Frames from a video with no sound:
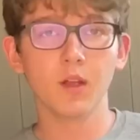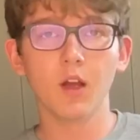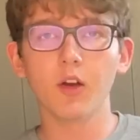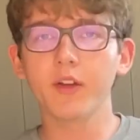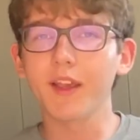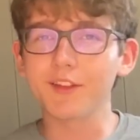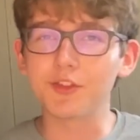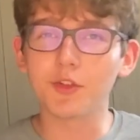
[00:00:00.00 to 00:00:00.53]

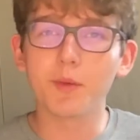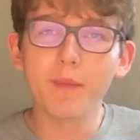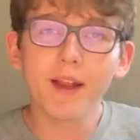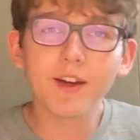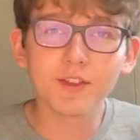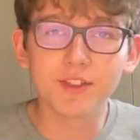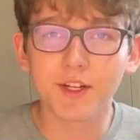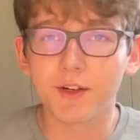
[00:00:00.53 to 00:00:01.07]
Okay, so to
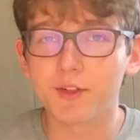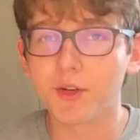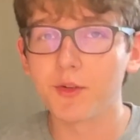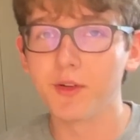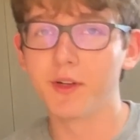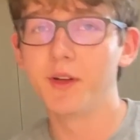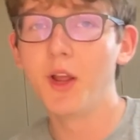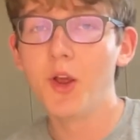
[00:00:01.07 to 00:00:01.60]
make our
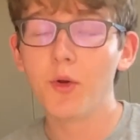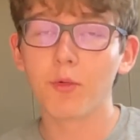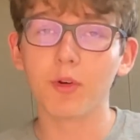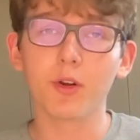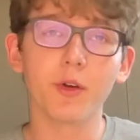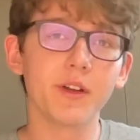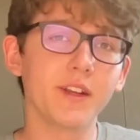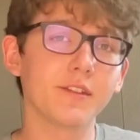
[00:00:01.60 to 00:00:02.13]
serotonin,
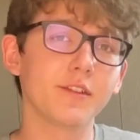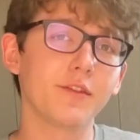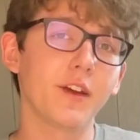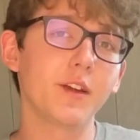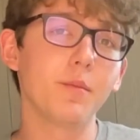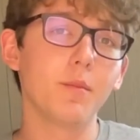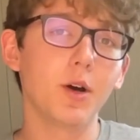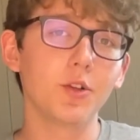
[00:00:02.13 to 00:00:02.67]
we're going to have to
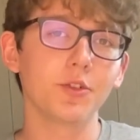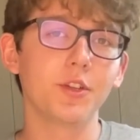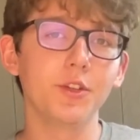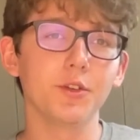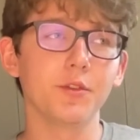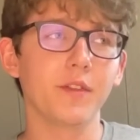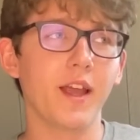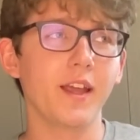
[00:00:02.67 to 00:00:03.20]
find a
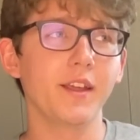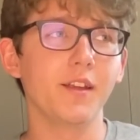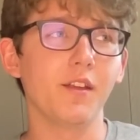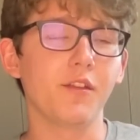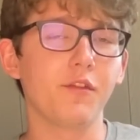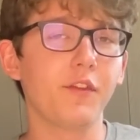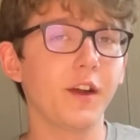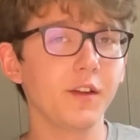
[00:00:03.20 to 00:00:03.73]
molecule that
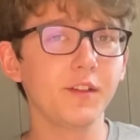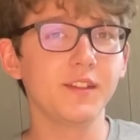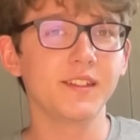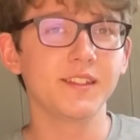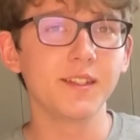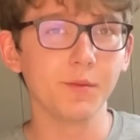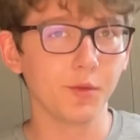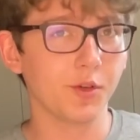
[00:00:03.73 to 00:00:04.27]
is fairly
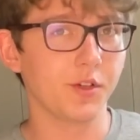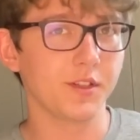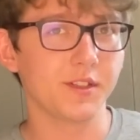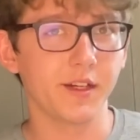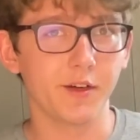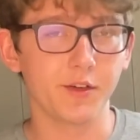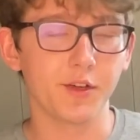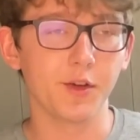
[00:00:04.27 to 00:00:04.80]
similar to
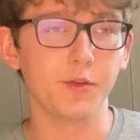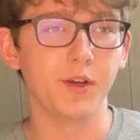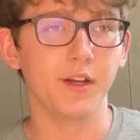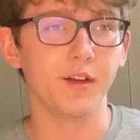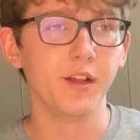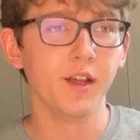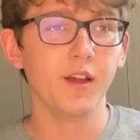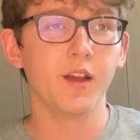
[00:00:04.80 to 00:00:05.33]

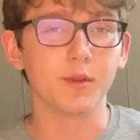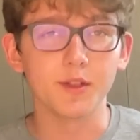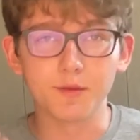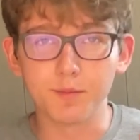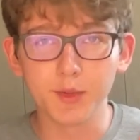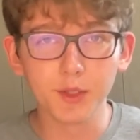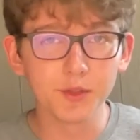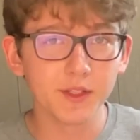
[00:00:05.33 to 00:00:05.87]
serotonin, because
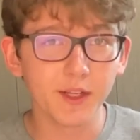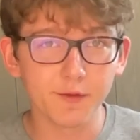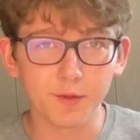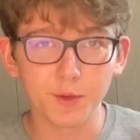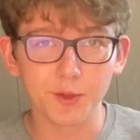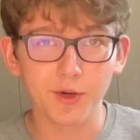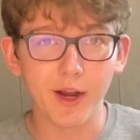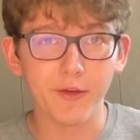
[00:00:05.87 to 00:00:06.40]
building it
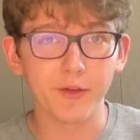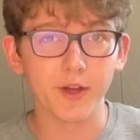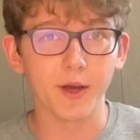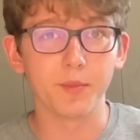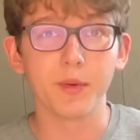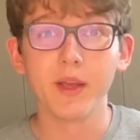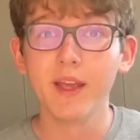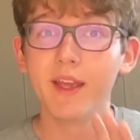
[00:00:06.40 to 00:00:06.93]
from the ground
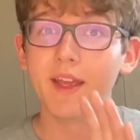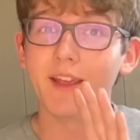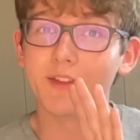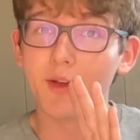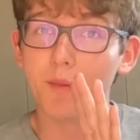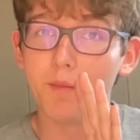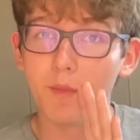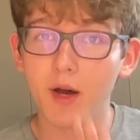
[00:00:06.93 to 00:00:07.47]
up
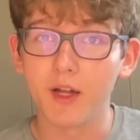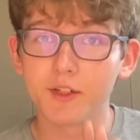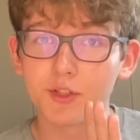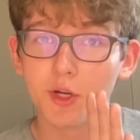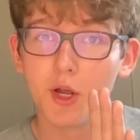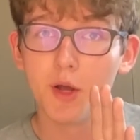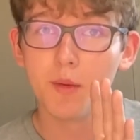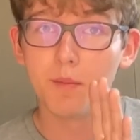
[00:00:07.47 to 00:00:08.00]
is a
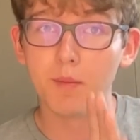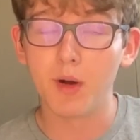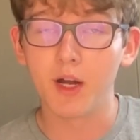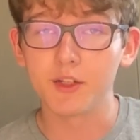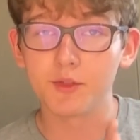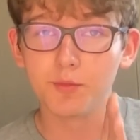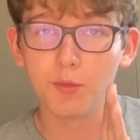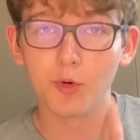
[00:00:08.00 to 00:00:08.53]
much,
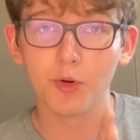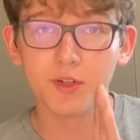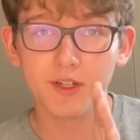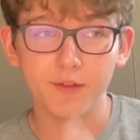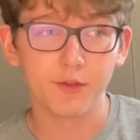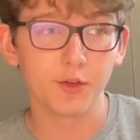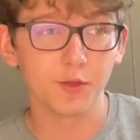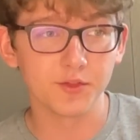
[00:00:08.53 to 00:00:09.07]
much more
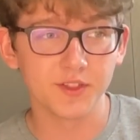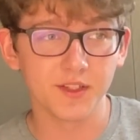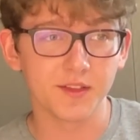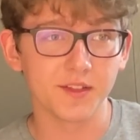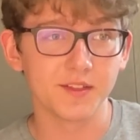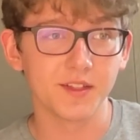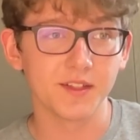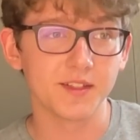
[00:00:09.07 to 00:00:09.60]
difficult
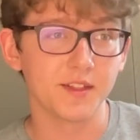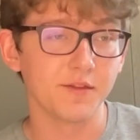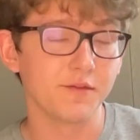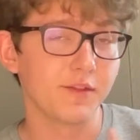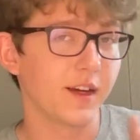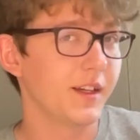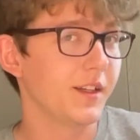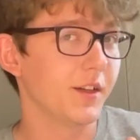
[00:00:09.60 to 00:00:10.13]
synthesis than
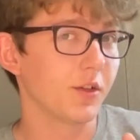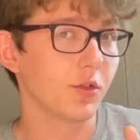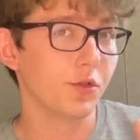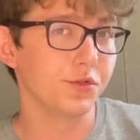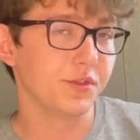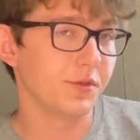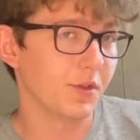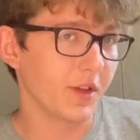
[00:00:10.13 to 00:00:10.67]
finding a
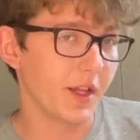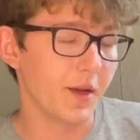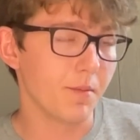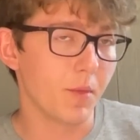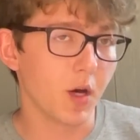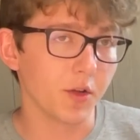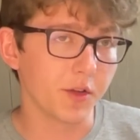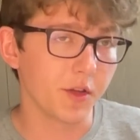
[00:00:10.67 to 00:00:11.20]
closely related
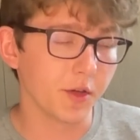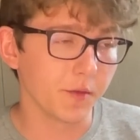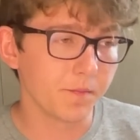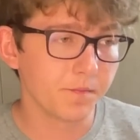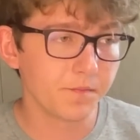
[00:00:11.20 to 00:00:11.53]
molecule.